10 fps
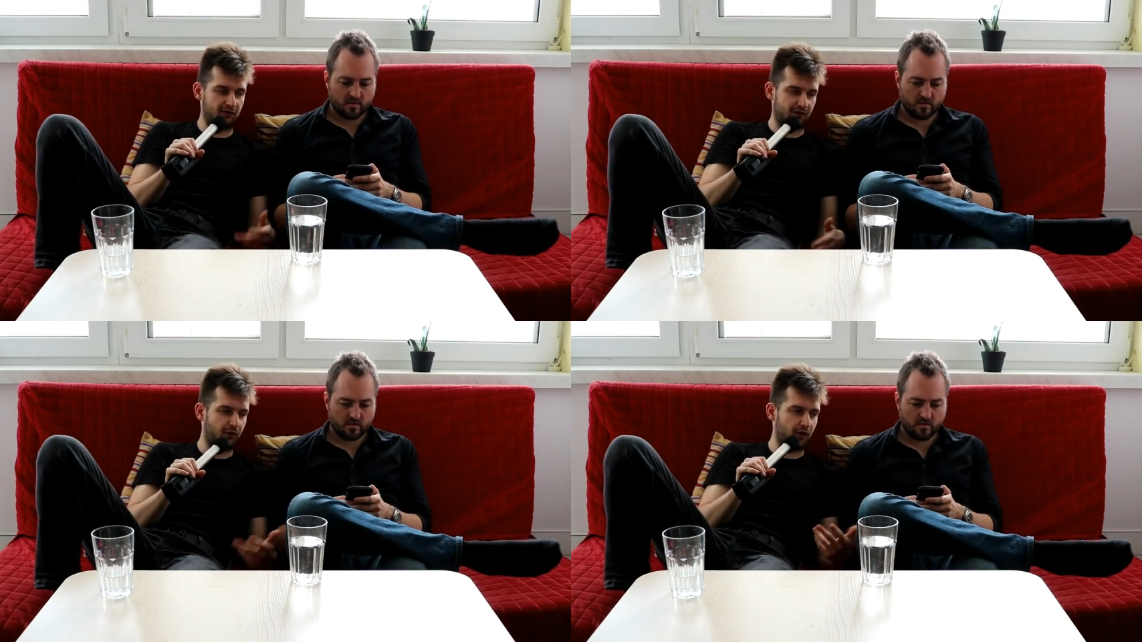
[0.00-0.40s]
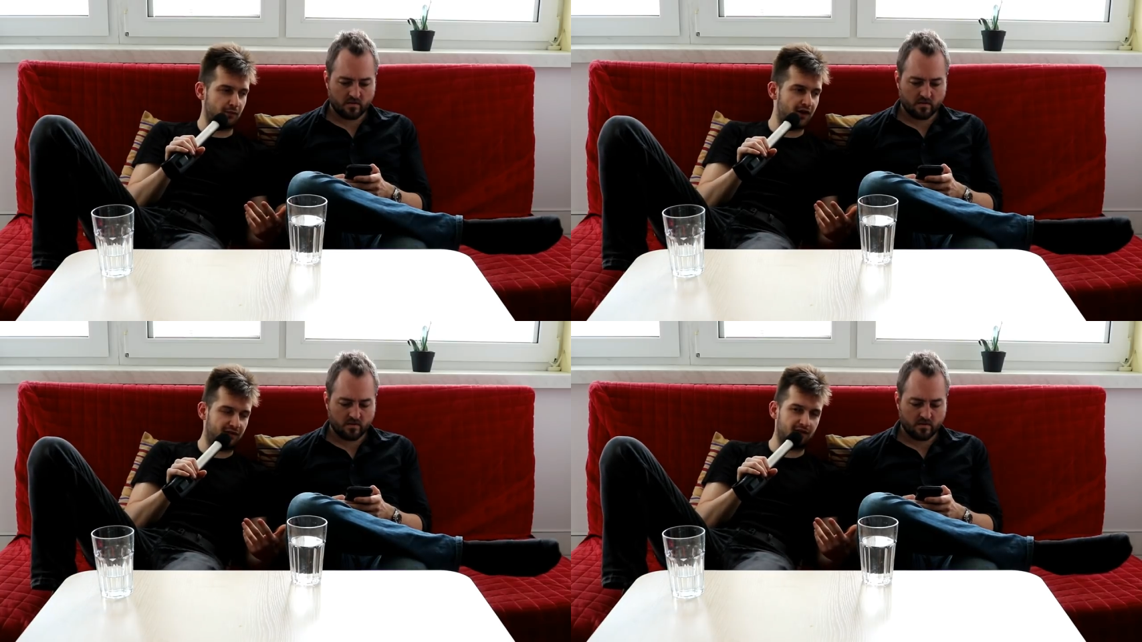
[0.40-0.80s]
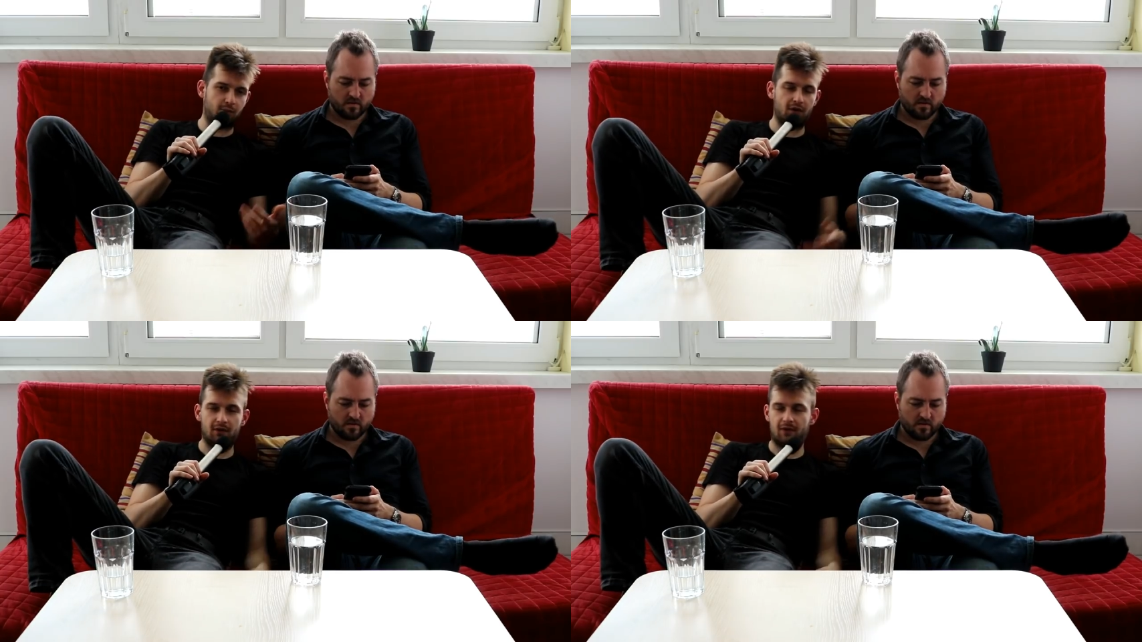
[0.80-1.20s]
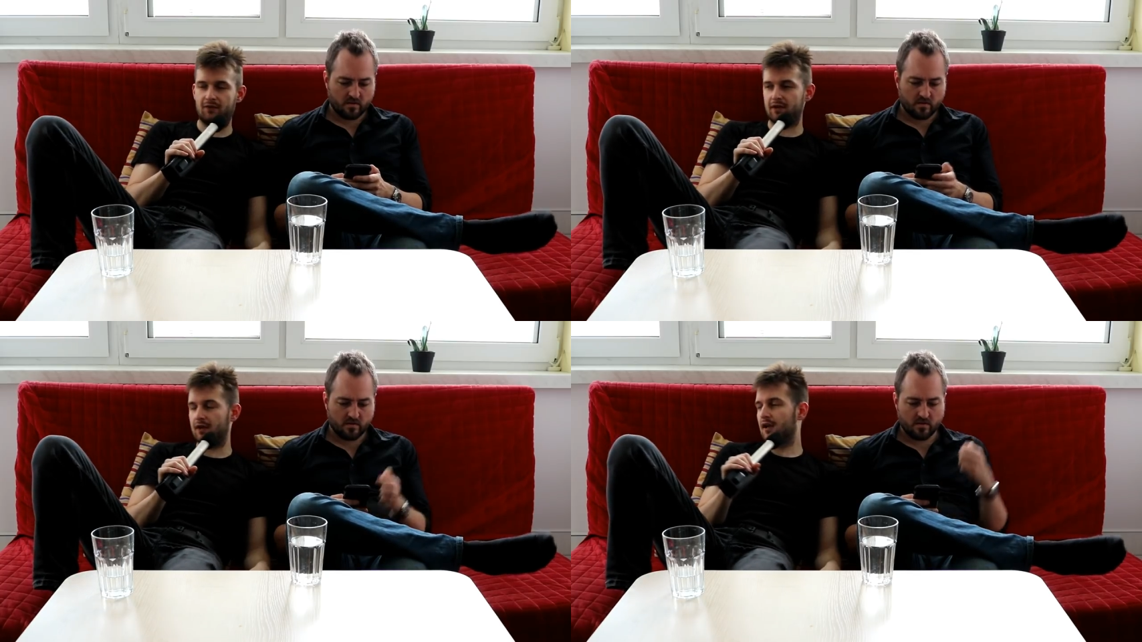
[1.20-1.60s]
Speaker 1: It was like 40 minutes at this point,
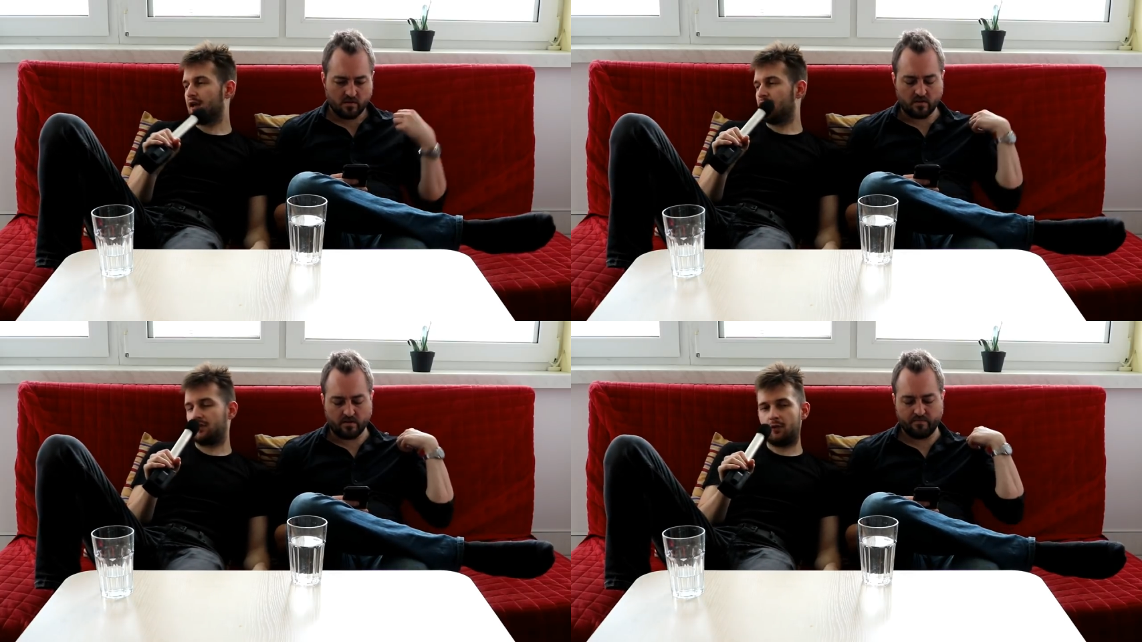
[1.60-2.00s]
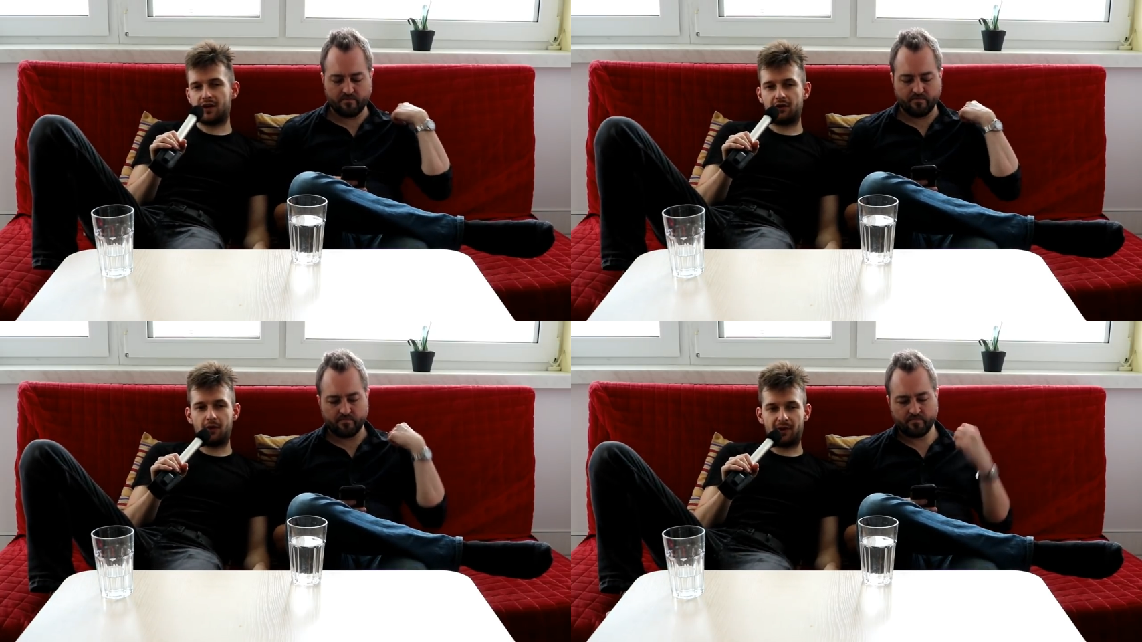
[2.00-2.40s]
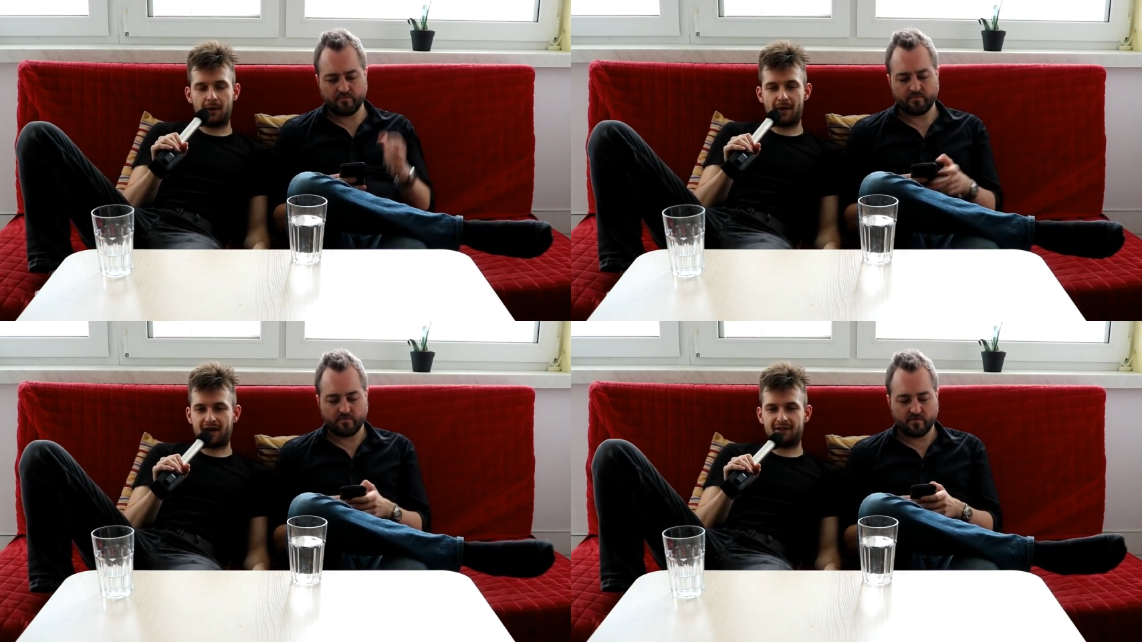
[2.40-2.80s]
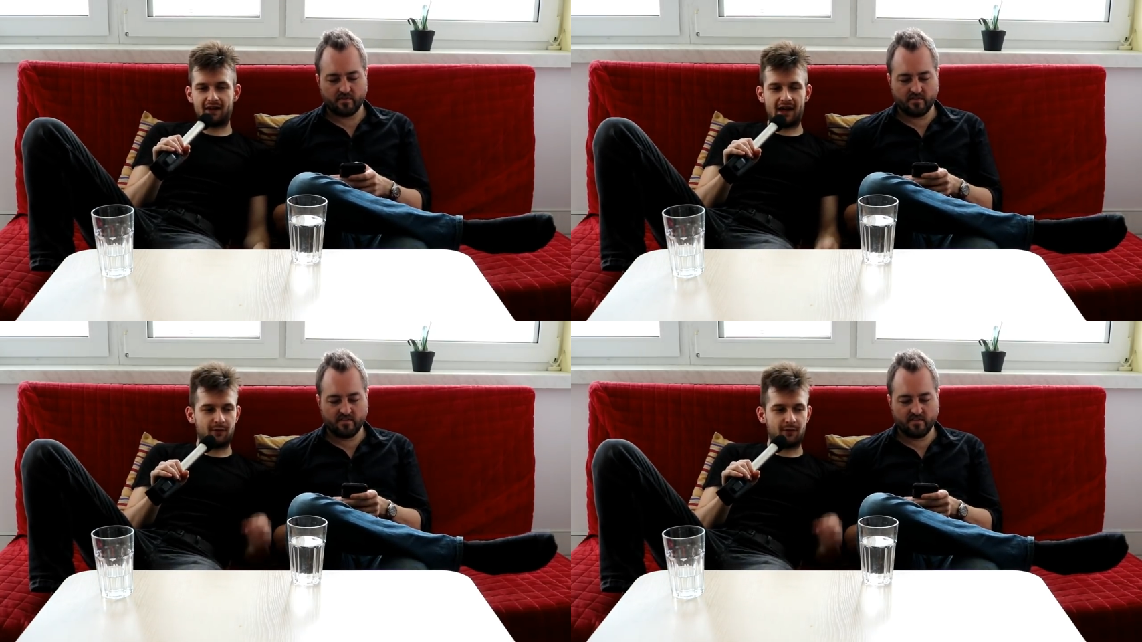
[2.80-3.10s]
50. Yeah. So we go come back inside.